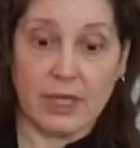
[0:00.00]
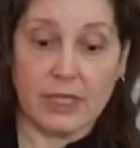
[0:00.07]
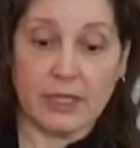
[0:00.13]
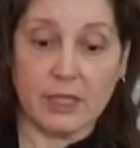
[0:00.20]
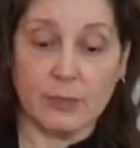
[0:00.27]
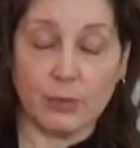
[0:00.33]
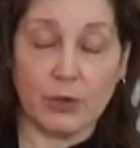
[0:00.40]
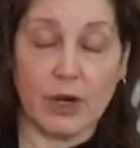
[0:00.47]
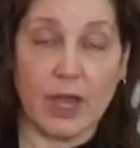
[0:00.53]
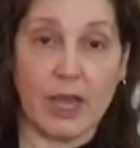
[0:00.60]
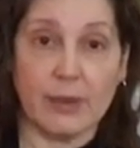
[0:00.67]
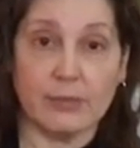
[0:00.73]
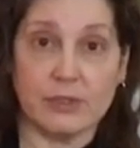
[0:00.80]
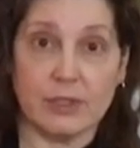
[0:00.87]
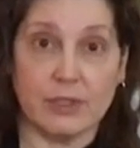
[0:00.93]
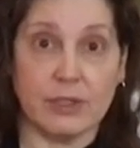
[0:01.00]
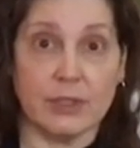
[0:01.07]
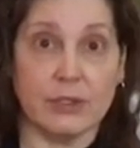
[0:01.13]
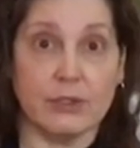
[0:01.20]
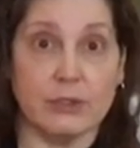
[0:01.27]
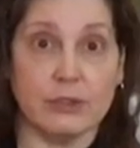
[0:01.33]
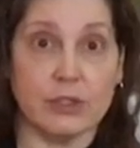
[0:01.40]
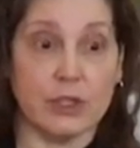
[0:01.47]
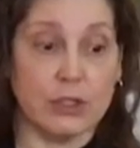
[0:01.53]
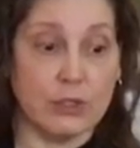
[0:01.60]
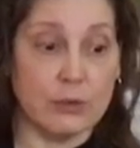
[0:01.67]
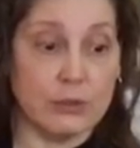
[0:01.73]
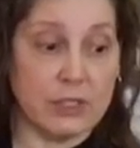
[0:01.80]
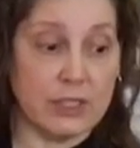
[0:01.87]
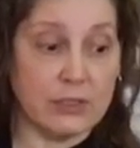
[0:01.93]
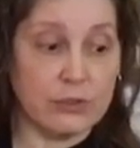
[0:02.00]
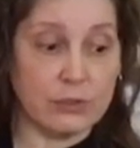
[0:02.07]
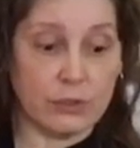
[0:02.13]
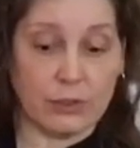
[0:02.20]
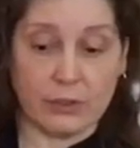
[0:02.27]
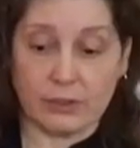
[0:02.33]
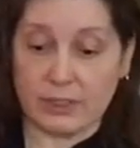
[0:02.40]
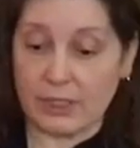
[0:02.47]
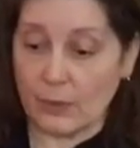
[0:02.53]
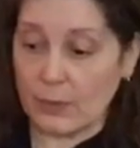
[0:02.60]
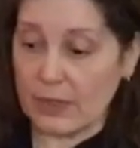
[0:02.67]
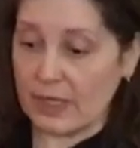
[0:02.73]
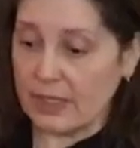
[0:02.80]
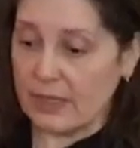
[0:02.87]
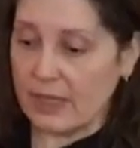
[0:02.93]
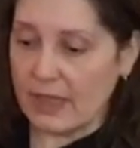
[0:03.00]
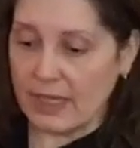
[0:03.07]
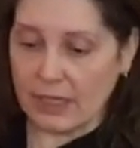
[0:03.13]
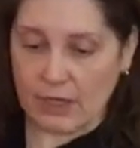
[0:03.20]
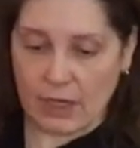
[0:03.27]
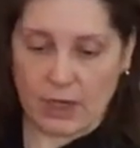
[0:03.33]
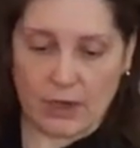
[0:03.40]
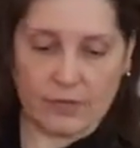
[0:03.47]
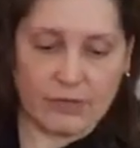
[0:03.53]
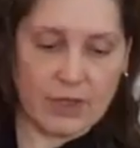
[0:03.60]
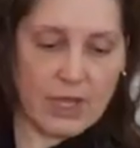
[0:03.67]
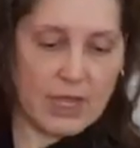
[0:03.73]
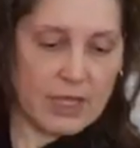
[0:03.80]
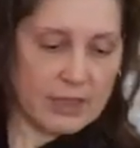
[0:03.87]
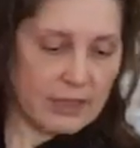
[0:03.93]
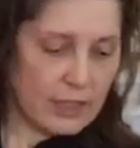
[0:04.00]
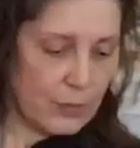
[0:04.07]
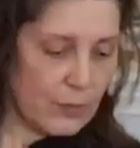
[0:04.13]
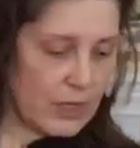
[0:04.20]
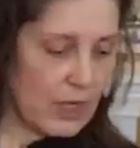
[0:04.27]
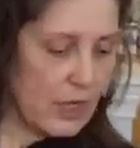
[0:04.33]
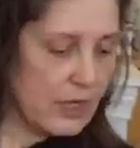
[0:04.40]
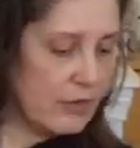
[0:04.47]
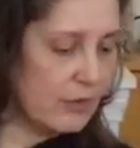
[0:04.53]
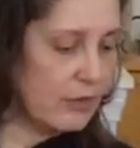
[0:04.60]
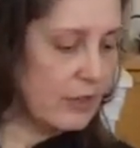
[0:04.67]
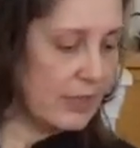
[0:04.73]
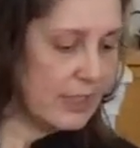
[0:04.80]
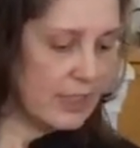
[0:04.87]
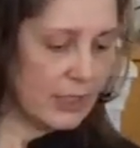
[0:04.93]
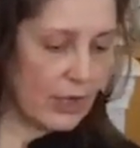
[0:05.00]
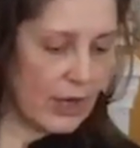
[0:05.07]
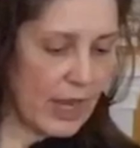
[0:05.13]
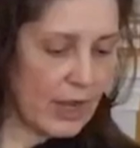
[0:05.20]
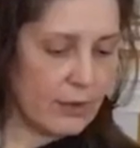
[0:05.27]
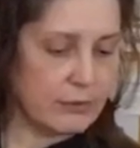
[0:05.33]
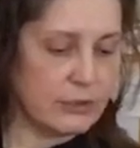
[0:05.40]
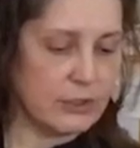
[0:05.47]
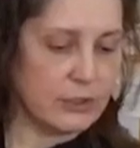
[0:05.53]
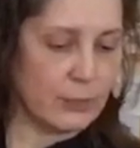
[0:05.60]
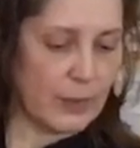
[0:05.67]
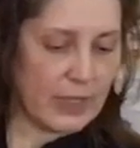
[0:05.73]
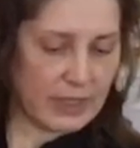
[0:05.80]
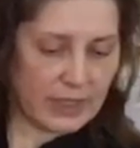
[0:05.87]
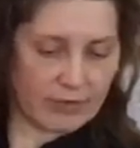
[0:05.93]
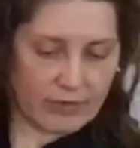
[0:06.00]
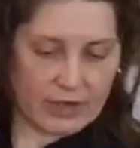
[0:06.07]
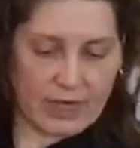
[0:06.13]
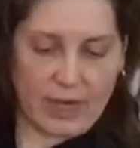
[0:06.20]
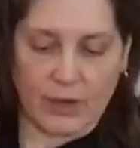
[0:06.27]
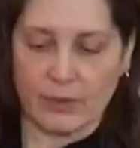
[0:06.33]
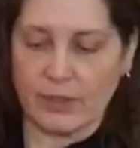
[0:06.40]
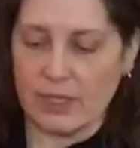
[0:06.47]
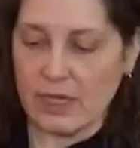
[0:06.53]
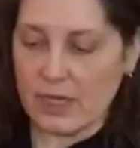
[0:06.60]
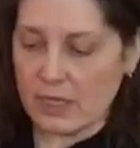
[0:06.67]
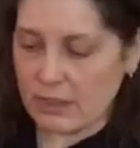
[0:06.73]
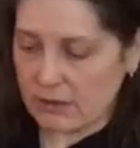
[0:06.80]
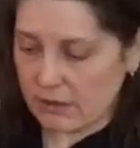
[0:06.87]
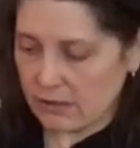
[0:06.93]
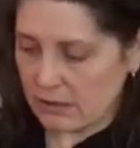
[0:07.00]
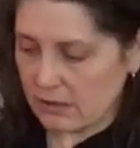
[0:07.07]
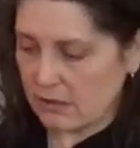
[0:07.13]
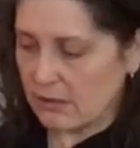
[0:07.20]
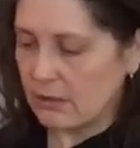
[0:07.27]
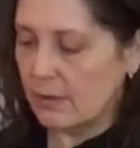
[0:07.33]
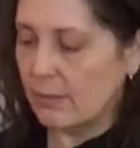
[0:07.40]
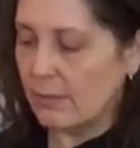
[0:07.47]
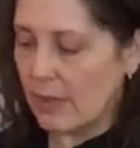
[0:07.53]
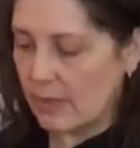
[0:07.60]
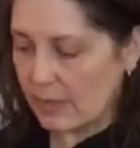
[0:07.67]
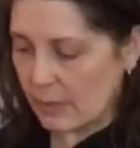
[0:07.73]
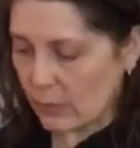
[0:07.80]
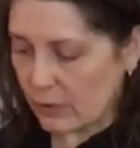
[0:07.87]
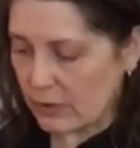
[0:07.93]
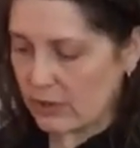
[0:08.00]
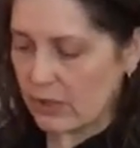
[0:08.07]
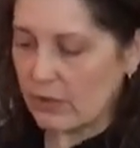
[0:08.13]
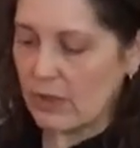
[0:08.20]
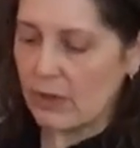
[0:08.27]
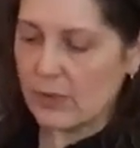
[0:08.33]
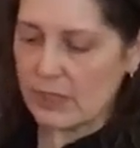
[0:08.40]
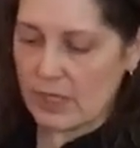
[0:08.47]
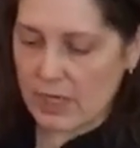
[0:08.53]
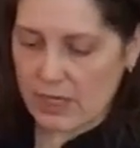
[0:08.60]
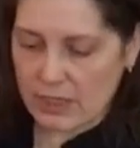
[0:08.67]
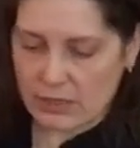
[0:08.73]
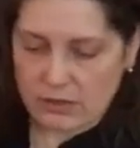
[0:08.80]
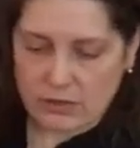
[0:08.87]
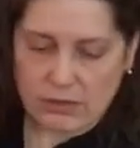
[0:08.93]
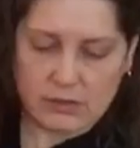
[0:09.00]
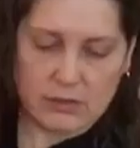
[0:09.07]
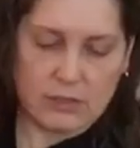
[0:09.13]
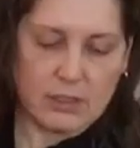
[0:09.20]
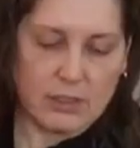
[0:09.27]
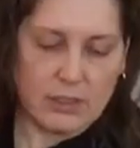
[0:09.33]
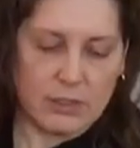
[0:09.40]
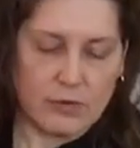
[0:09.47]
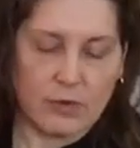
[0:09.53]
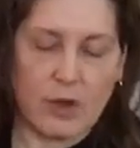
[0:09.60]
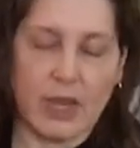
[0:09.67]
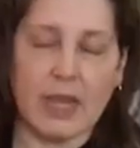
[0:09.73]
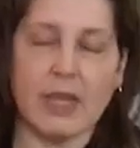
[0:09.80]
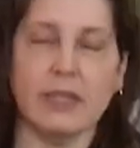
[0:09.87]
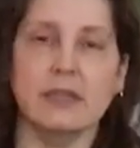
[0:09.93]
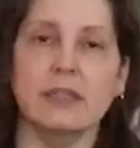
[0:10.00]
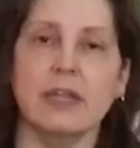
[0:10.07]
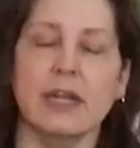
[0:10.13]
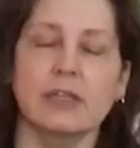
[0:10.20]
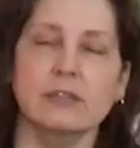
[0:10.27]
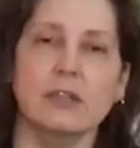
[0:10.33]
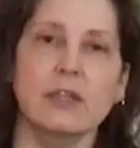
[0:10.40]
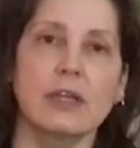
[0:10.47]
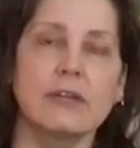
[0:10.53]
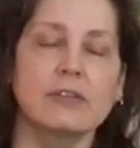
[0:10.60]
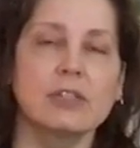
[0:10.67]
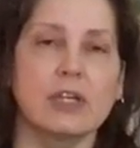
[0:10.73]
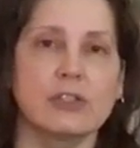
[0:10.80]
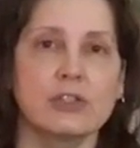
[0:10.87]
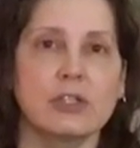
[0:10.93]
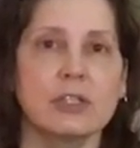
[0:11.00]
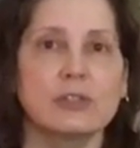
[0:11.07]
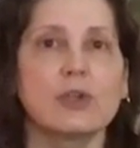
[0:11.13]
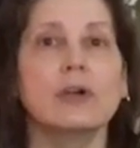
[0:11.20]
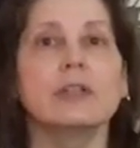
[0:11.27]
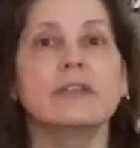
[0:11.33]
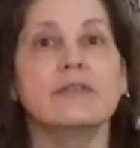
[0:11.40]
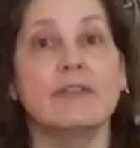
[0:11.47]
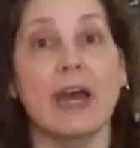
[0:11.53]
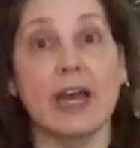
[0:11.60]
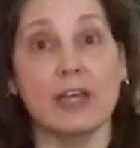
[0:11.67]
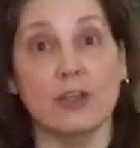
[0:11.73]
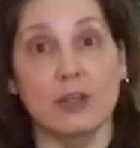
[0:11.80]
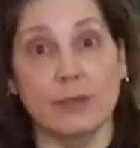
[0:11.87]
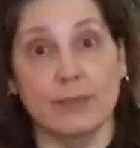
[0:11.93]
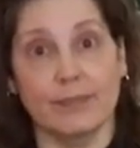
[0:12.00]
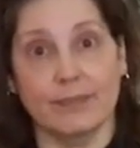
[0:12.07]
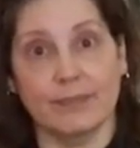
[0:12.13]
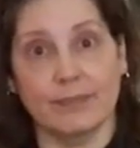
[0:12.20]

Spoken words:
then perhaps there's a utensil that we can think of that we kind of clean our houses with every now and then, maybe more so nowadays, right? That has a lot of suction. It's called a vacuum.